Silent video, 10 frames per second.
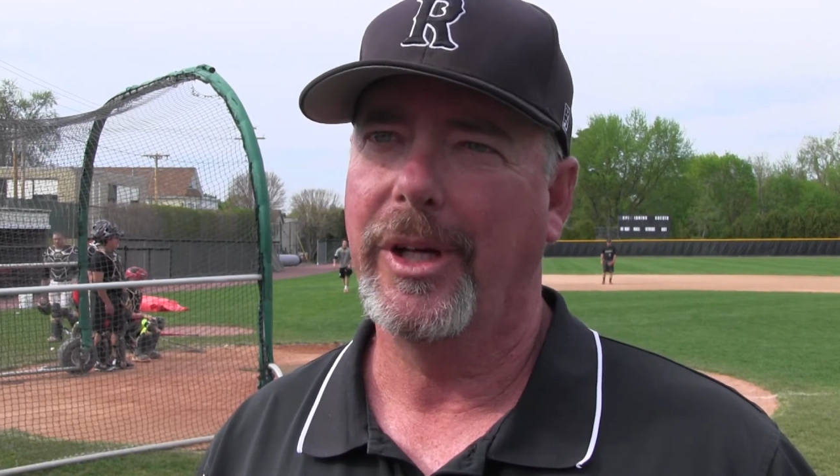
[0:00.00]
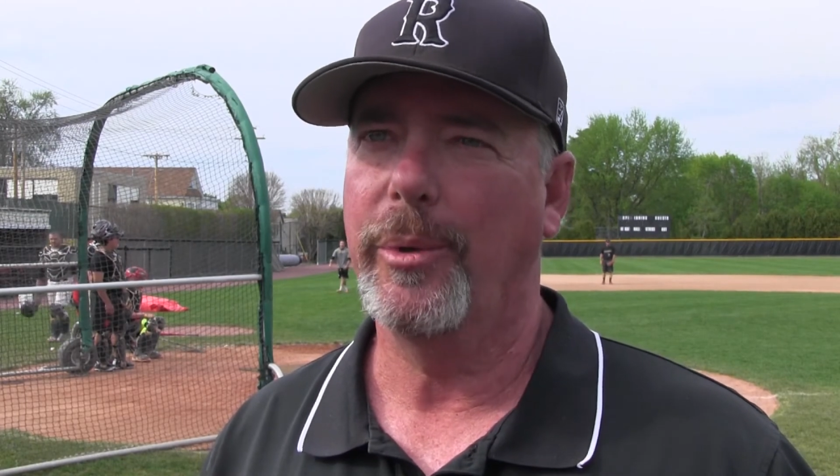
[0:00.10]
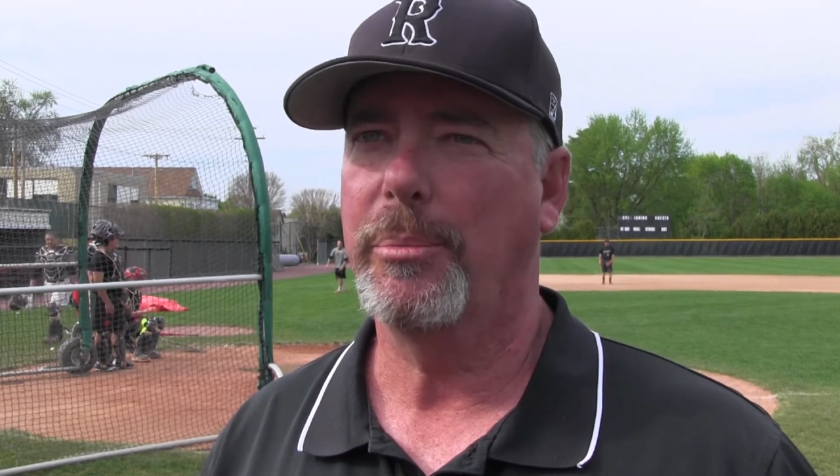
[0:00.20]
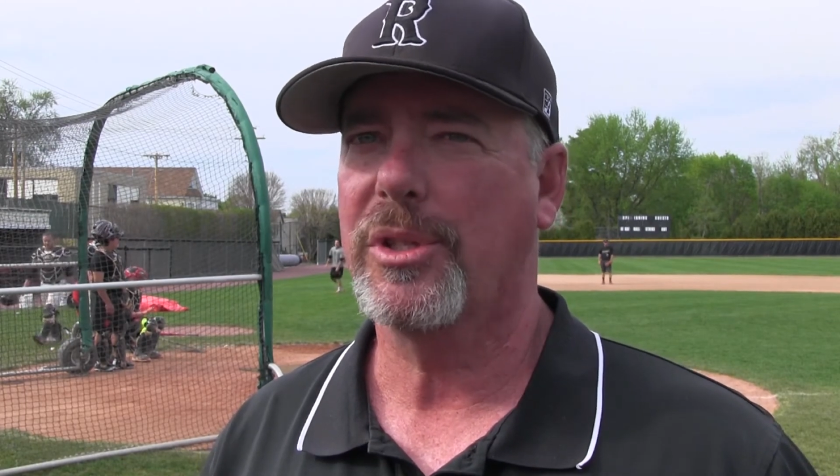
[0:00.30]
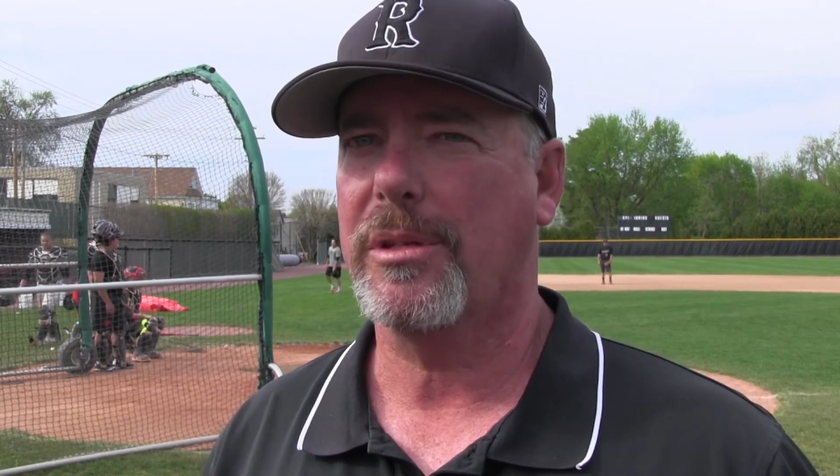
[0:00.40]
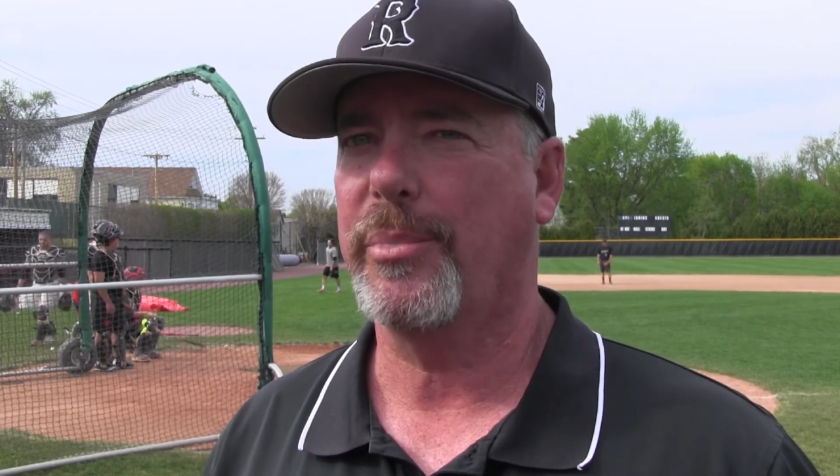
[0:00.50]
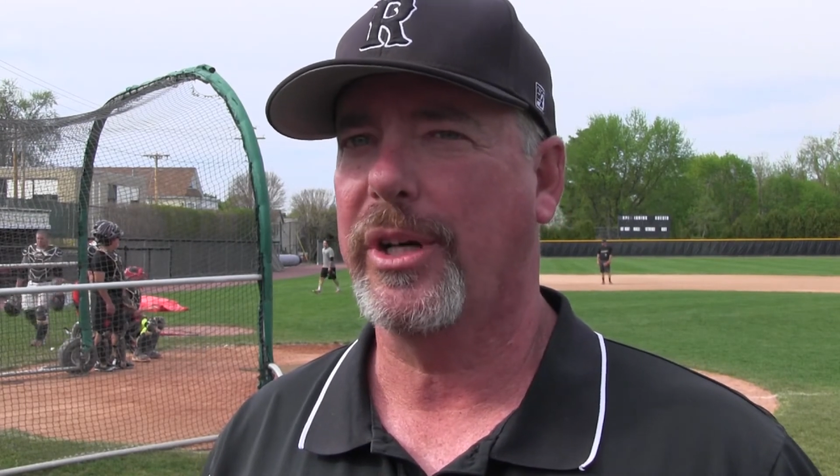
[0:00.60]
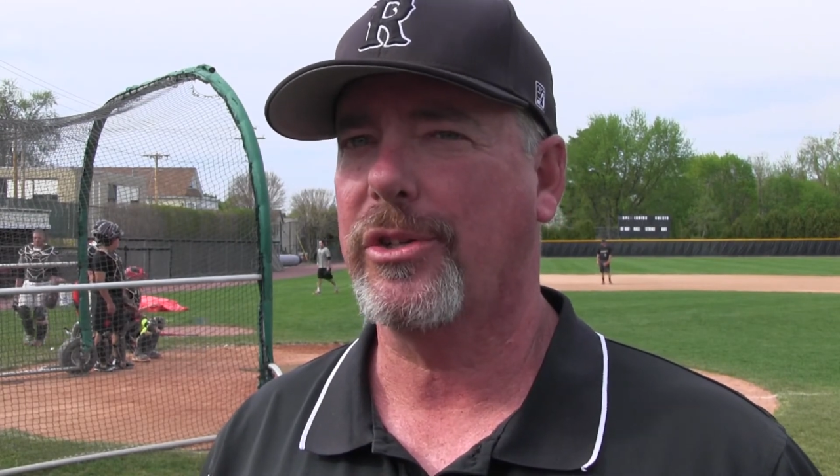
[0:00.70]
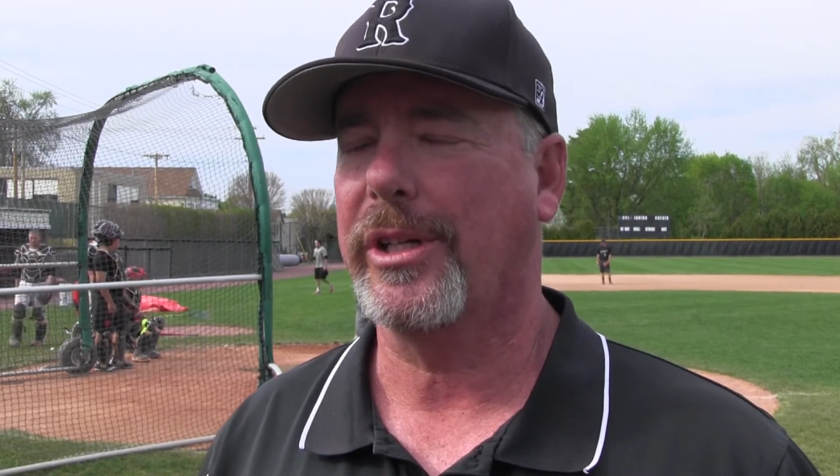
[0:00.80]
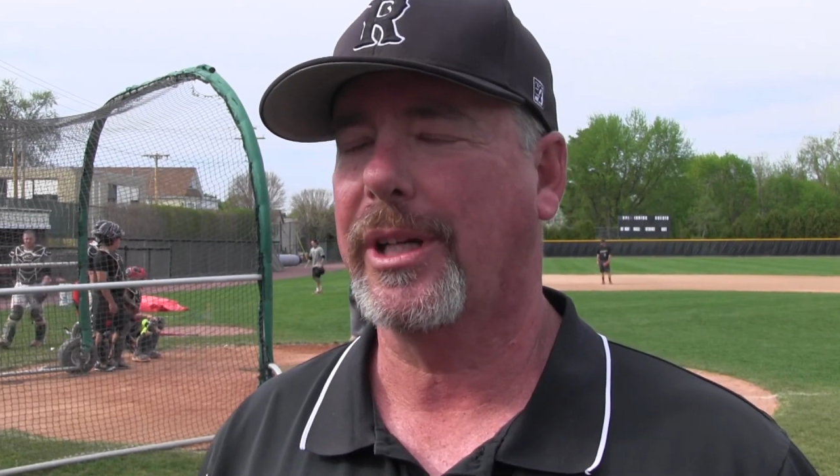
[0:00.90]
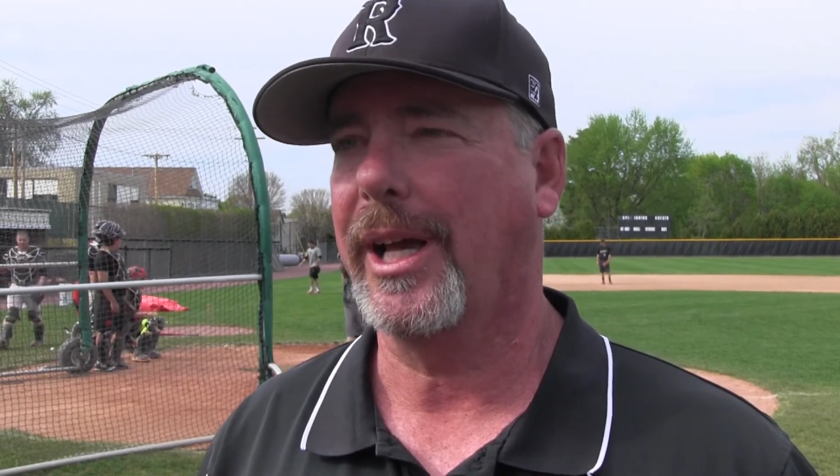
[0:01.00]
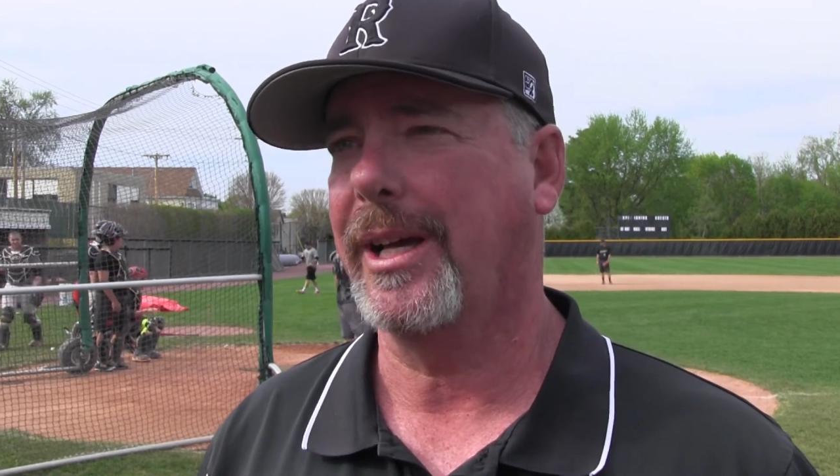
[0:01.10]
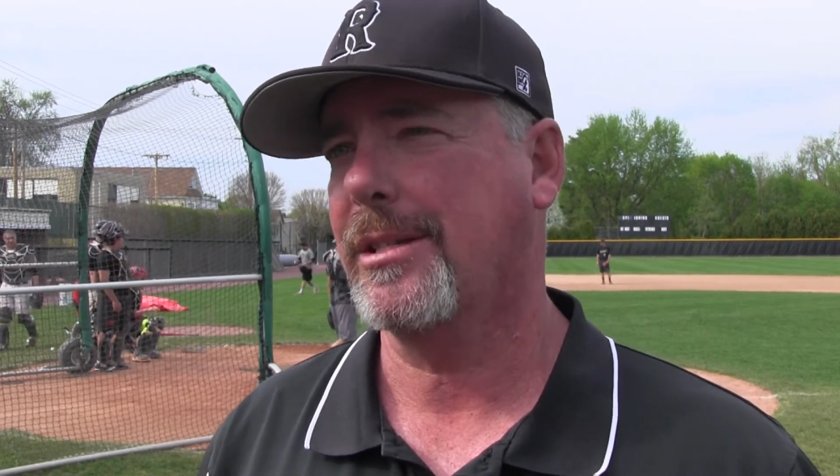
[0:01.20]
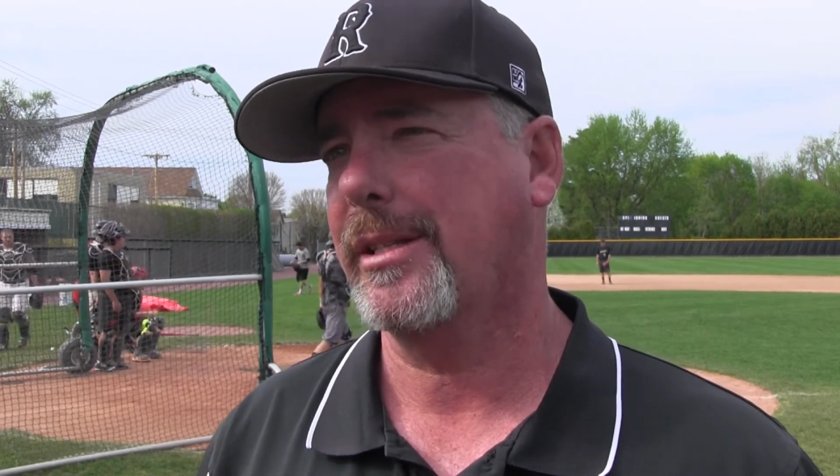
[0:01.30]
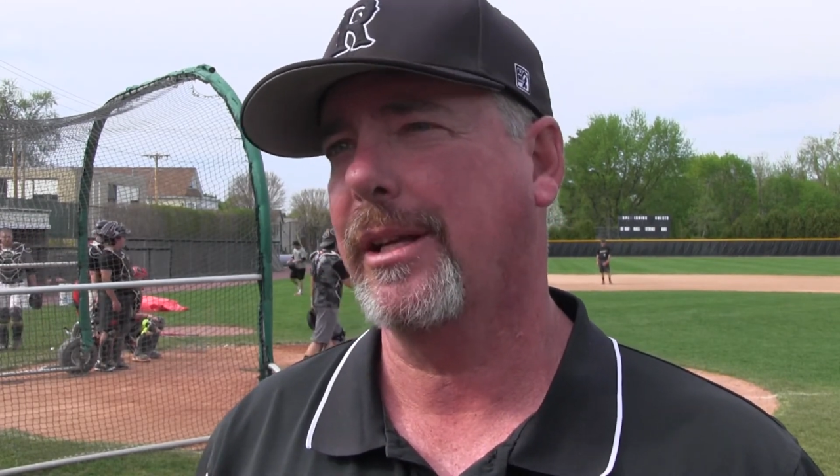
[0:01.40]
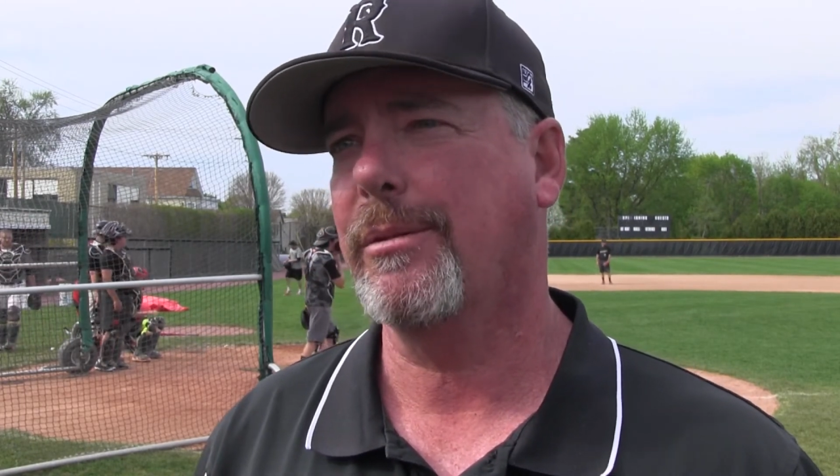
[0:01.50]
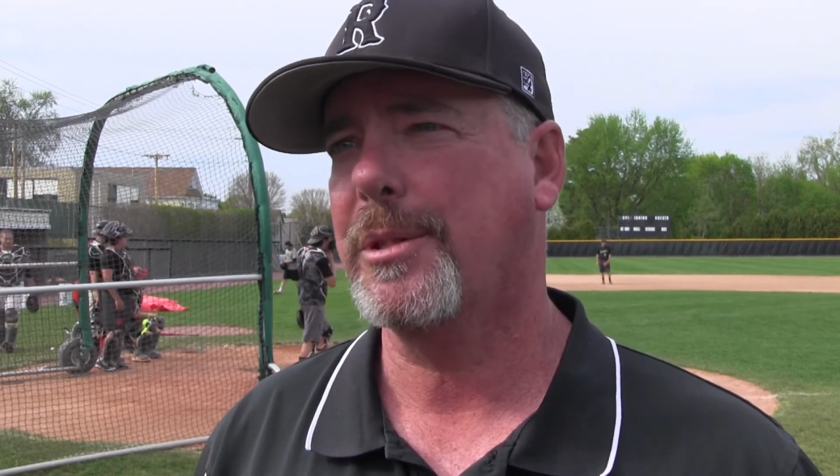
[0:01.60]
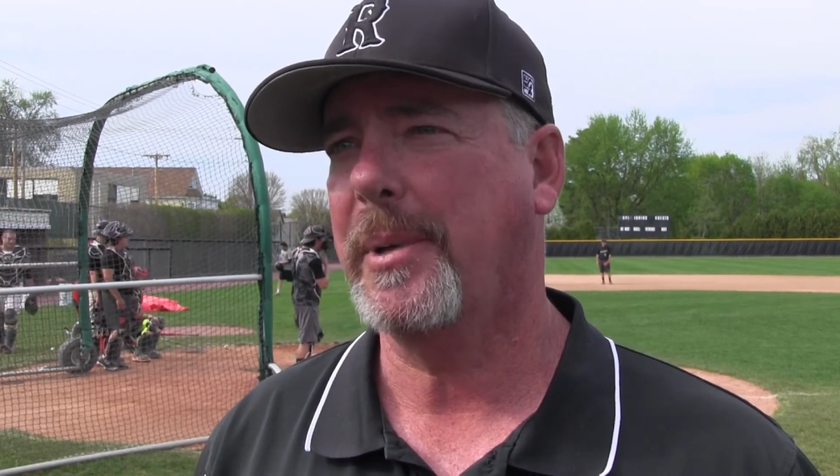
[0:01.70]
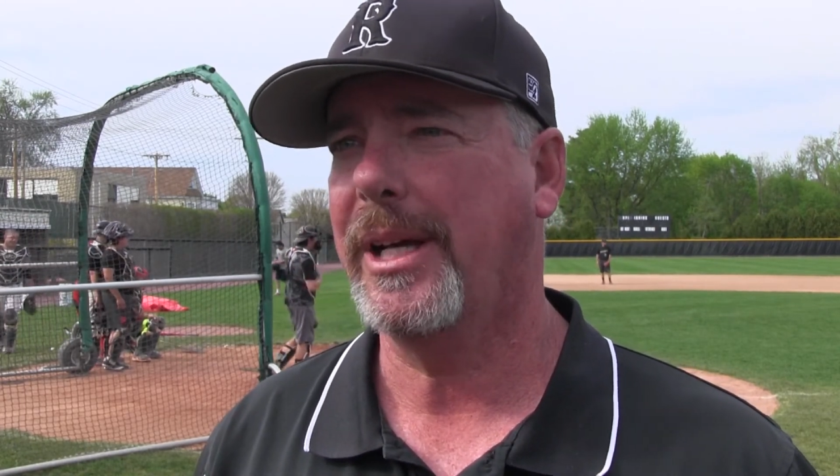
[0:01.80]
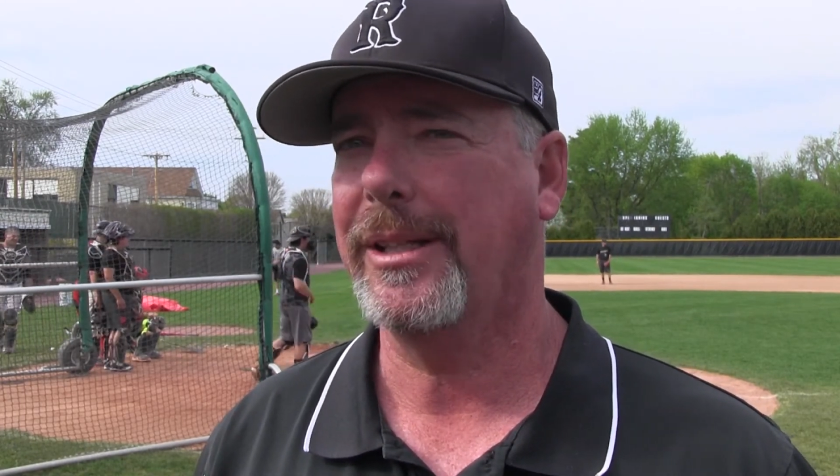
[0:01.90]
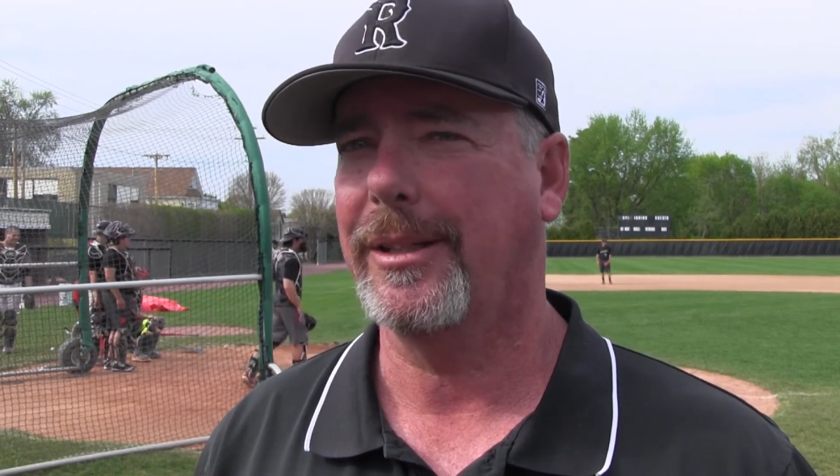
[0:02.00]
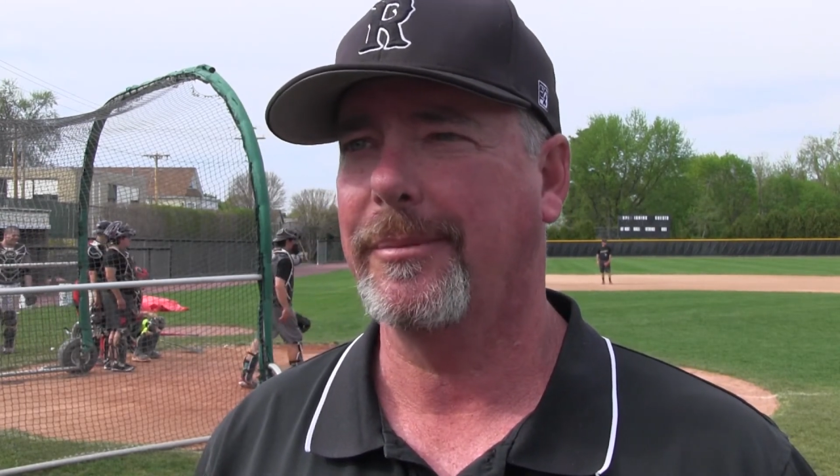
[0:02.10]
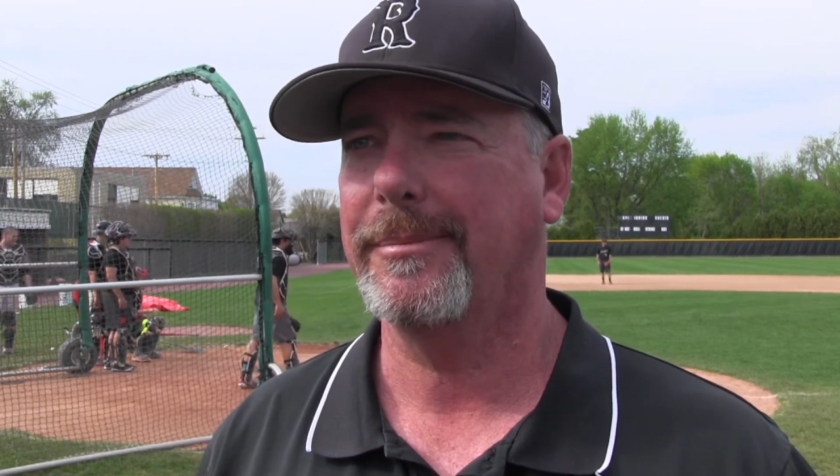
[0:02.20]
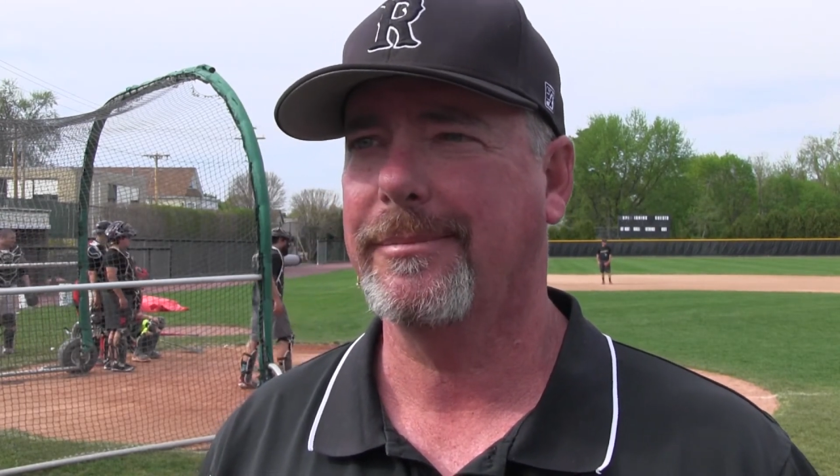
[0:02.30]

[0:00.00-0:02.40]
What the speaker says: we put some pressure on the guys, and they responded.